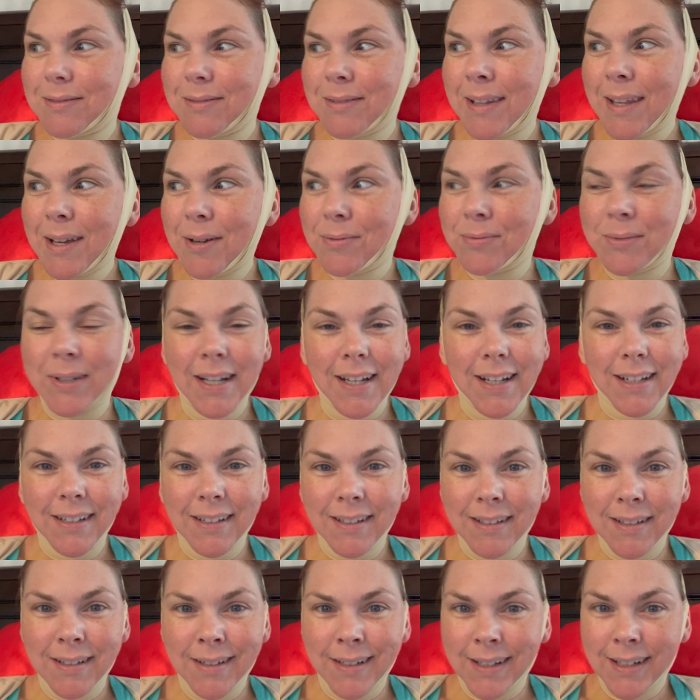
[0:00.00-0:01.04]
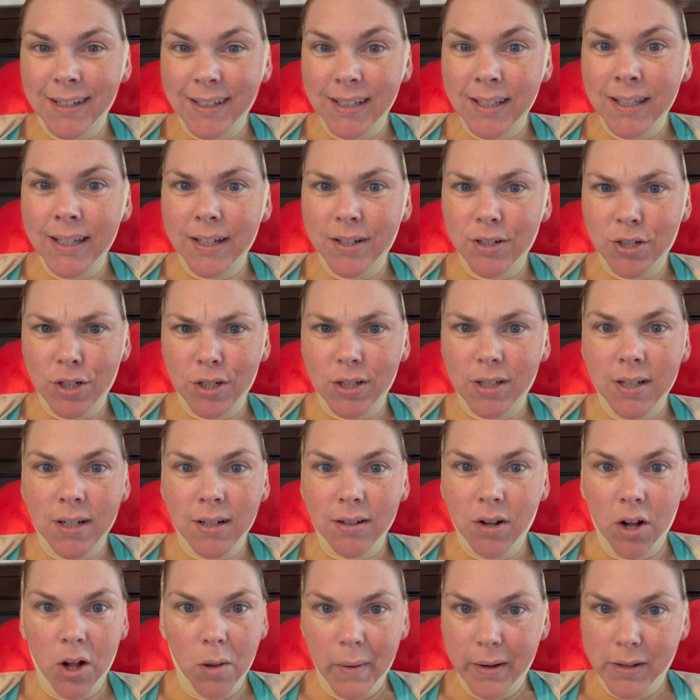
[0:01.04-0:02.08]
Like, what? Uh, yeah, sure, I'll
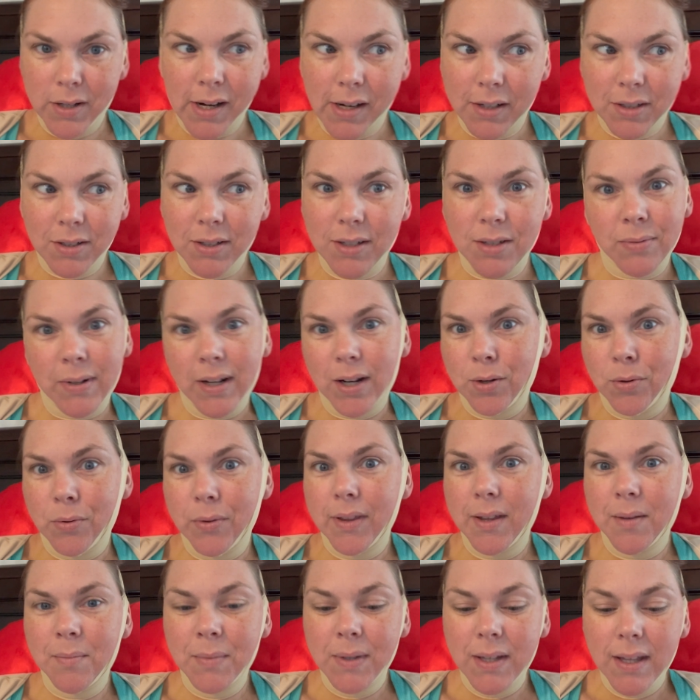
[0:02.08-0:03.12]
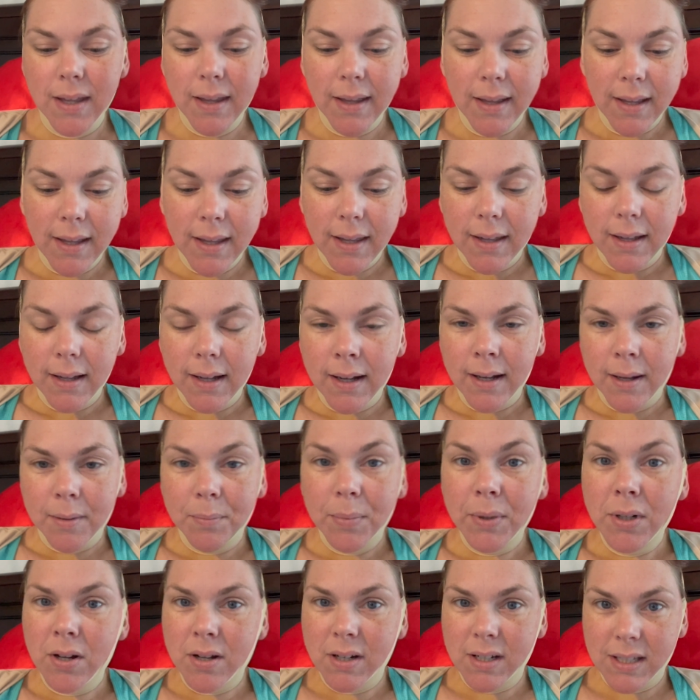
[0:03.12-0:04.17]
call my doctor is what I told them. Um,
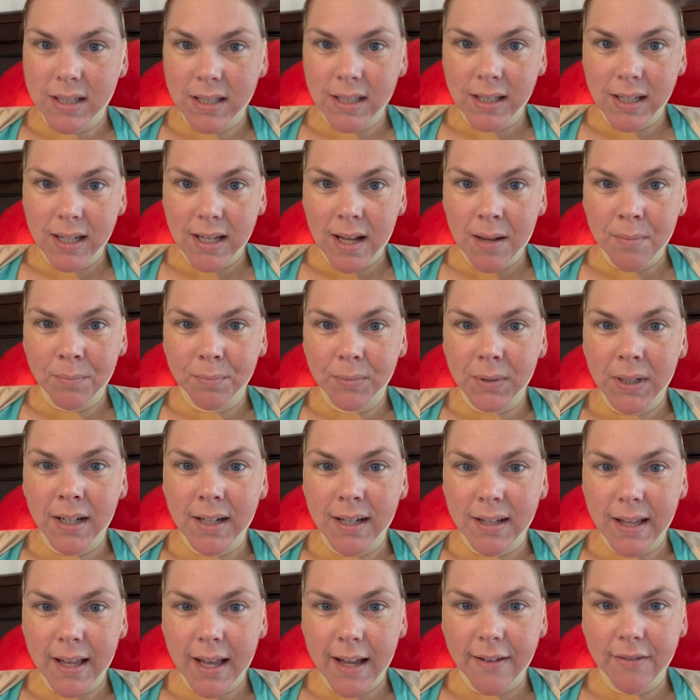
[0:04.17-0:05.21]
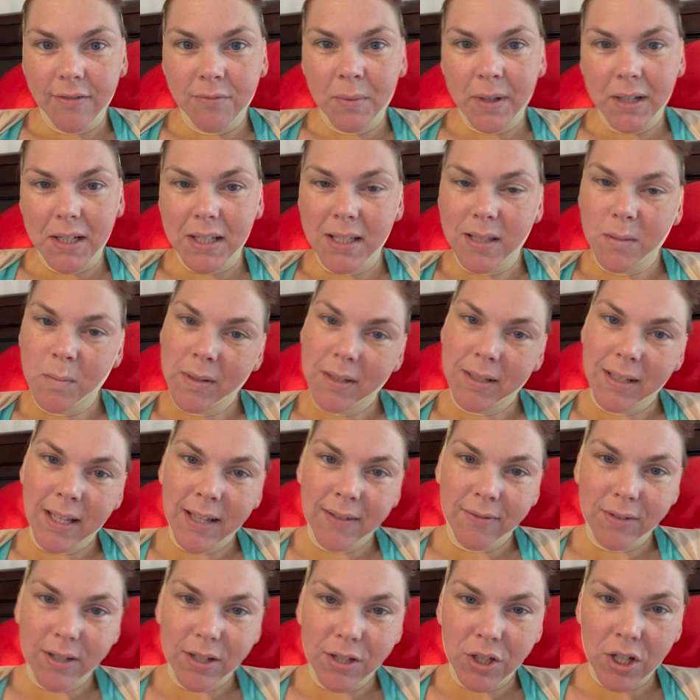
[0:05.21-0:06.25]
but honestly, I'm gonna have my husband
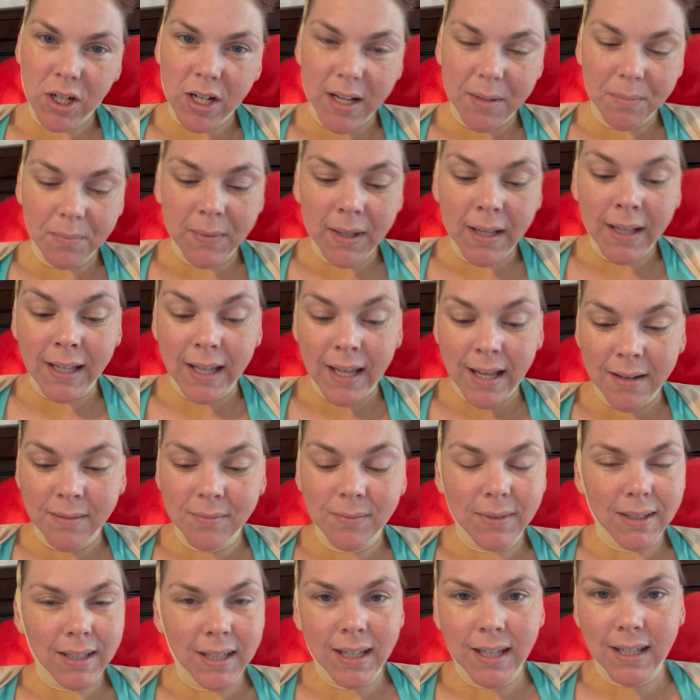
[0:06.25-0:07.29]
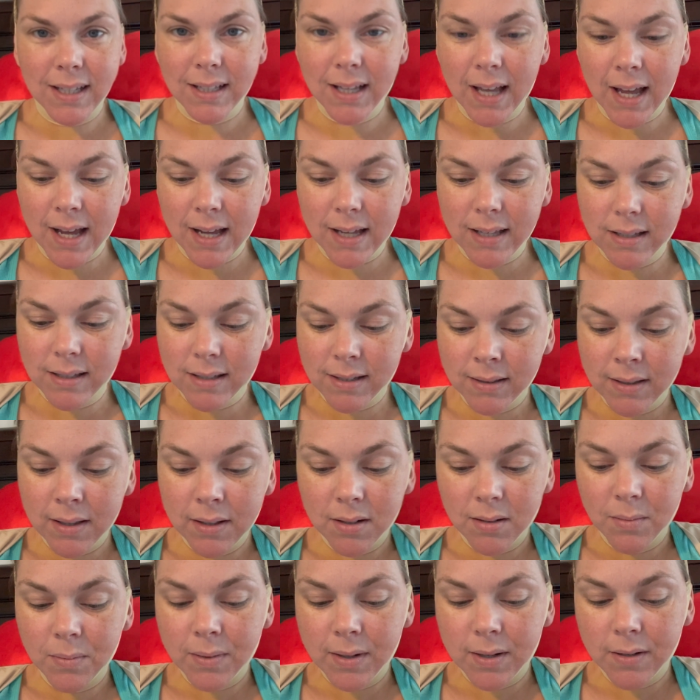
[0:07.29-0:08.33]
give it a shot. Again, he has a
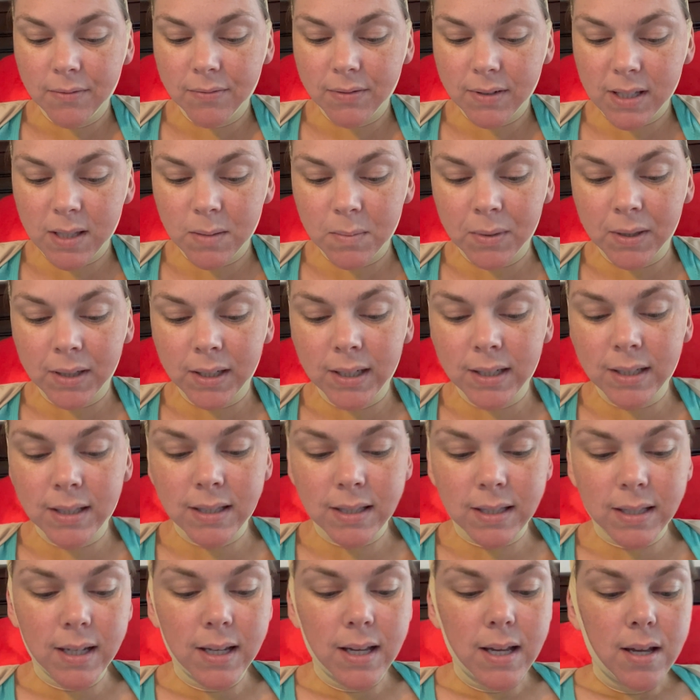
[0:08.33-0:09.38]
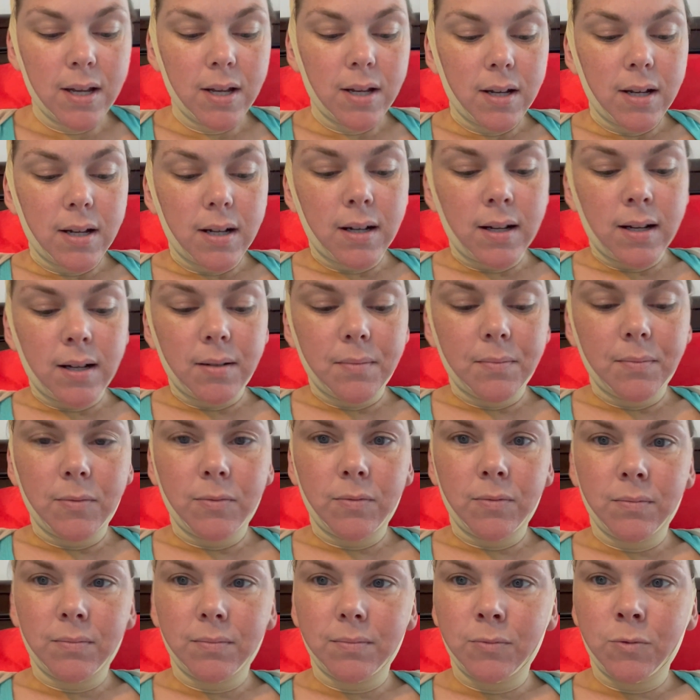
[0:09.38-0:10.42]
little bit of experience um,
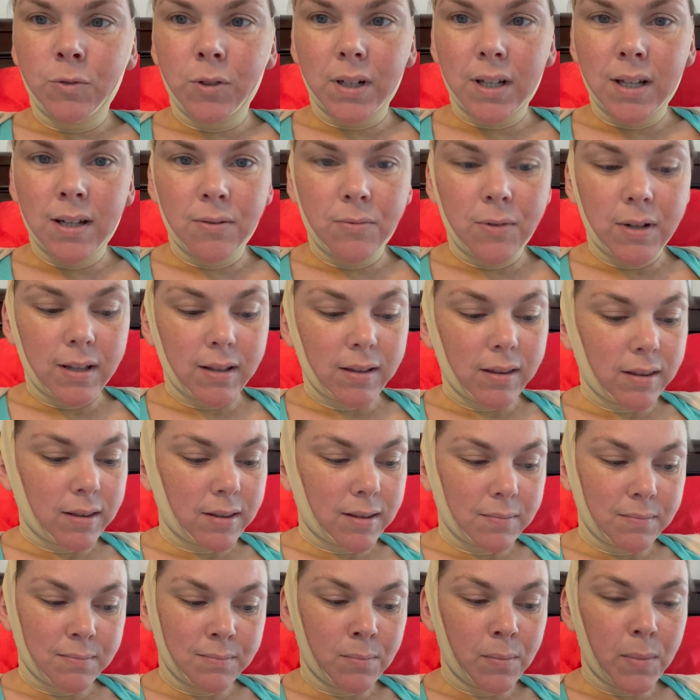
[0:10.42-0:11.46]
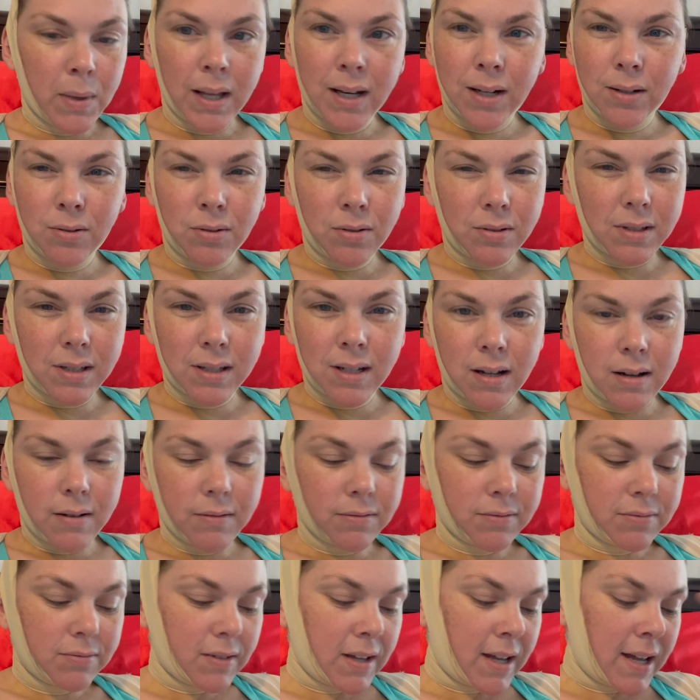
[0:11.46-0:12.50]
working with medical stuff,
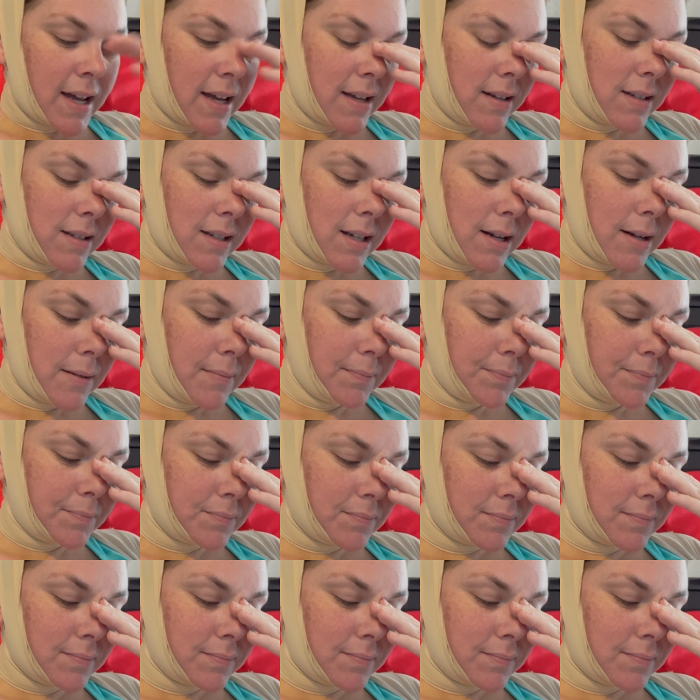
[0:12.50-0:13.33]
and um,